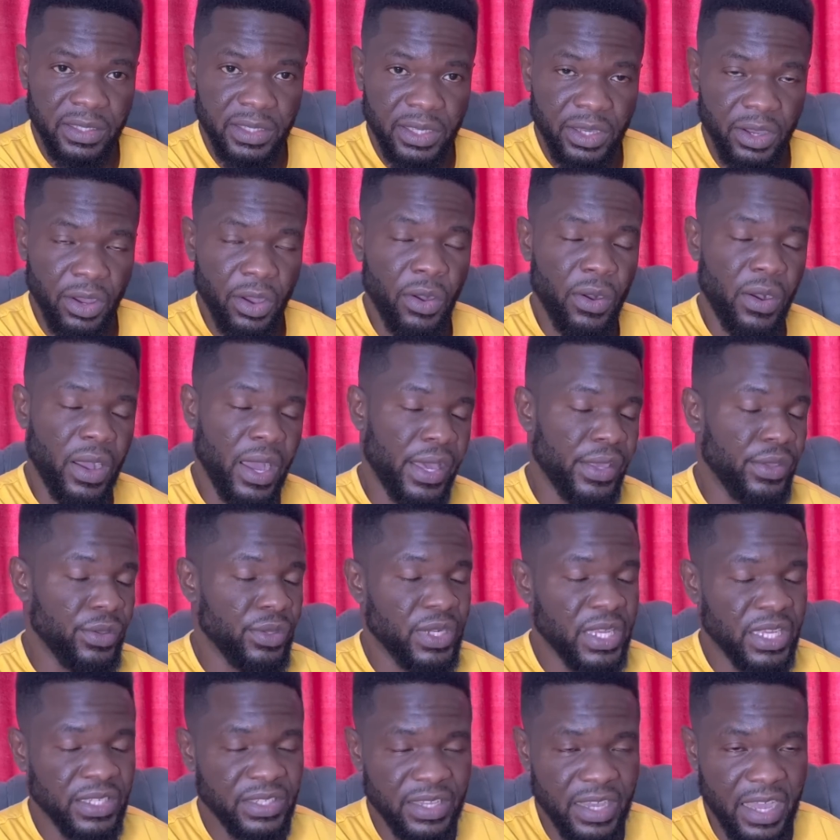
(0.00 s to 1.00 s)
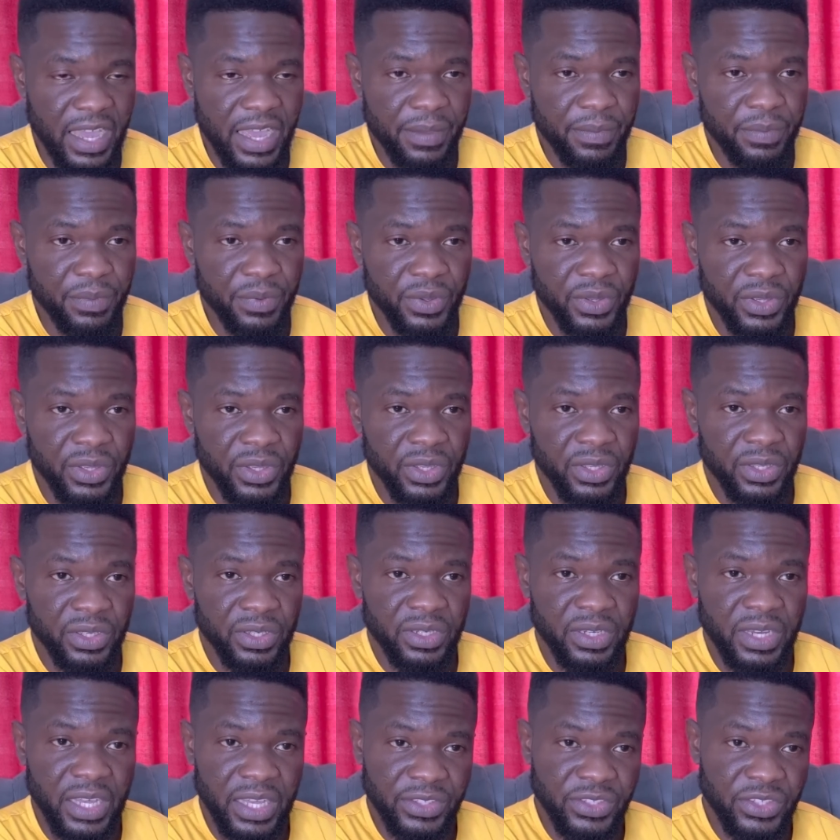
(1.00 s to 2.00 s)
Or are you the type
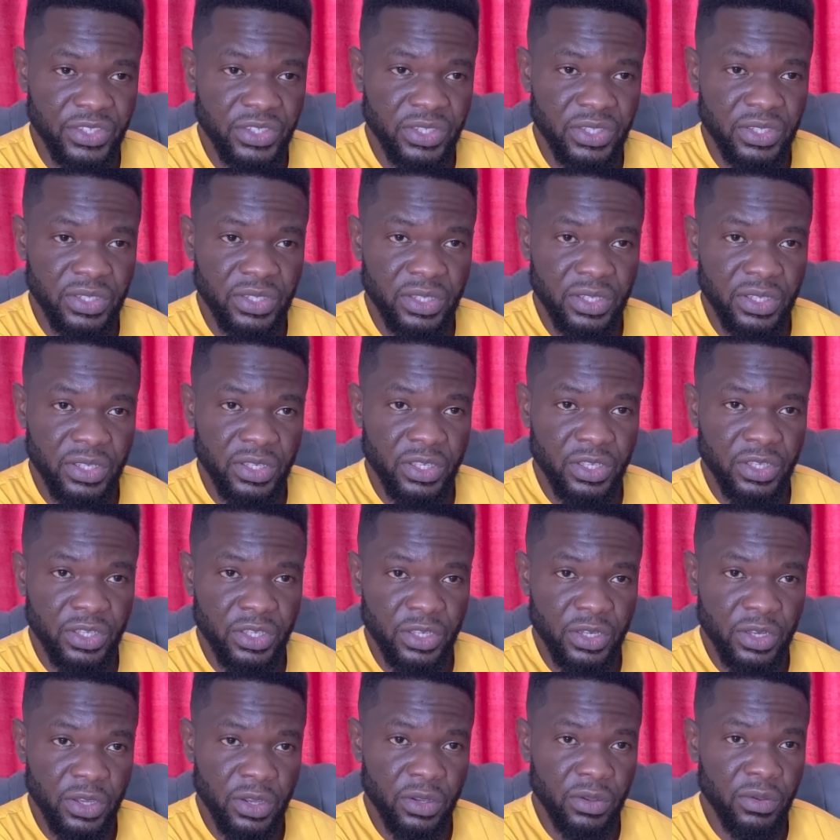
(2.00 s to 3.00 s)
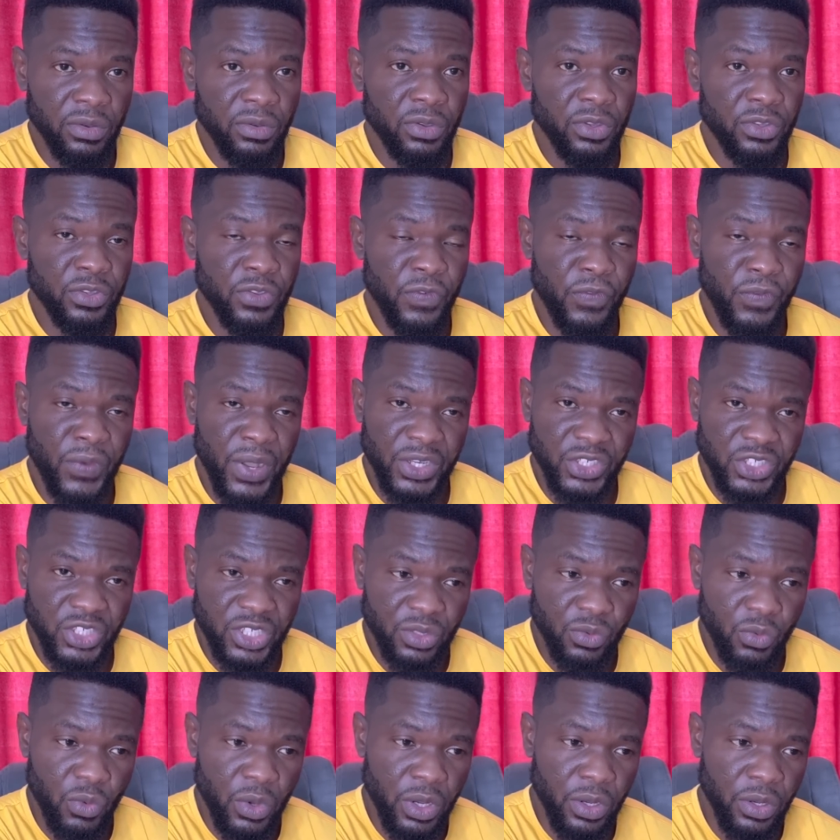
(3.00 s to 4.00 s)
that, you know, you
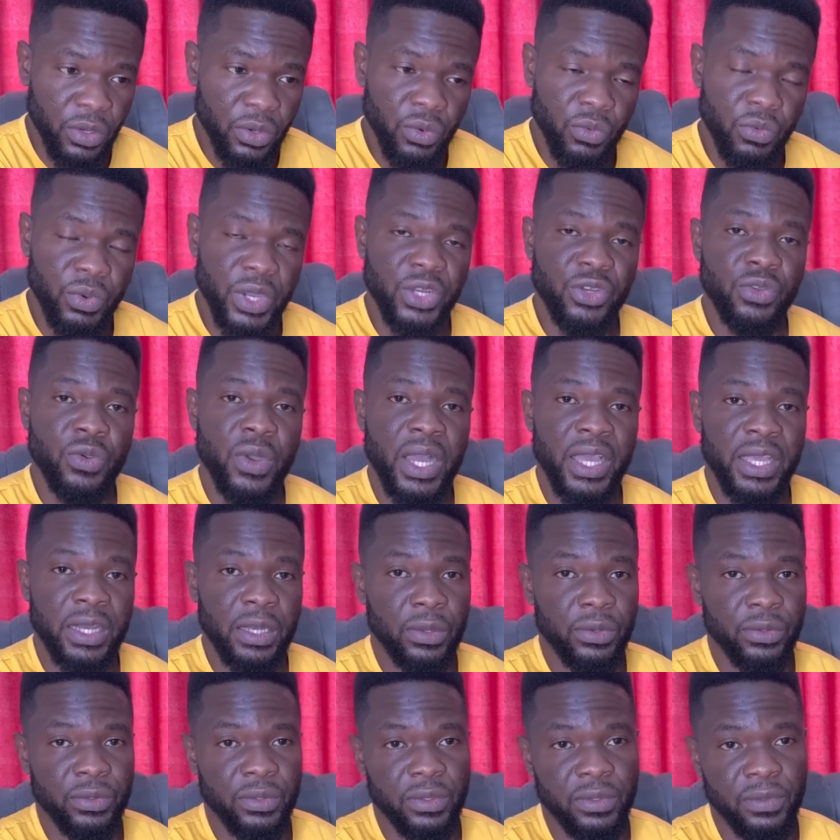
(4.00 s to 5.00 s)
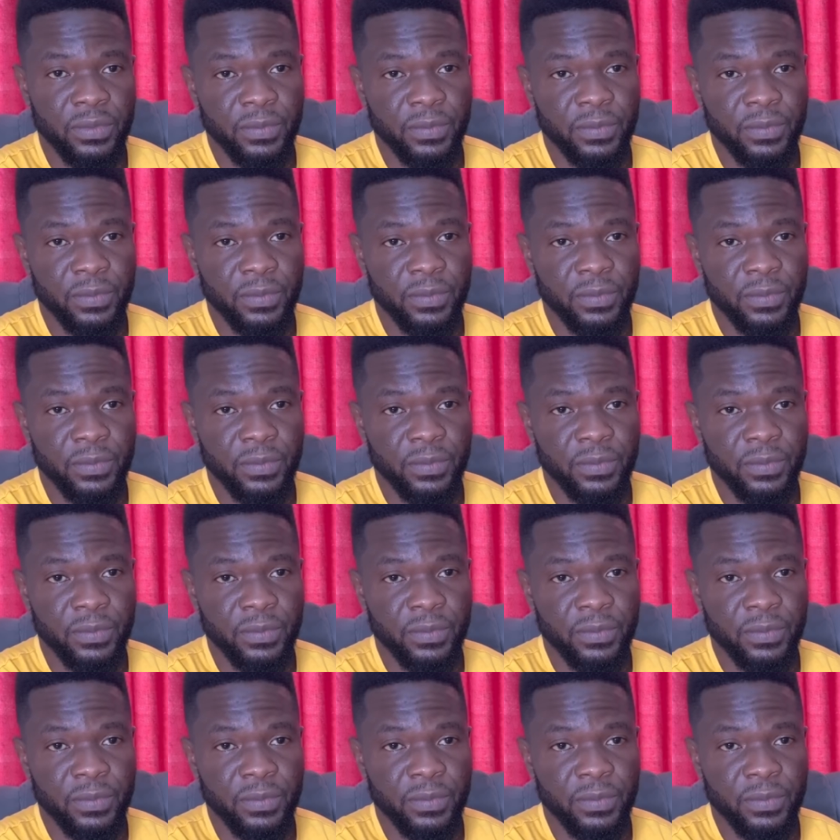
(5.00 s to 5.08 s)
function well when you are alone?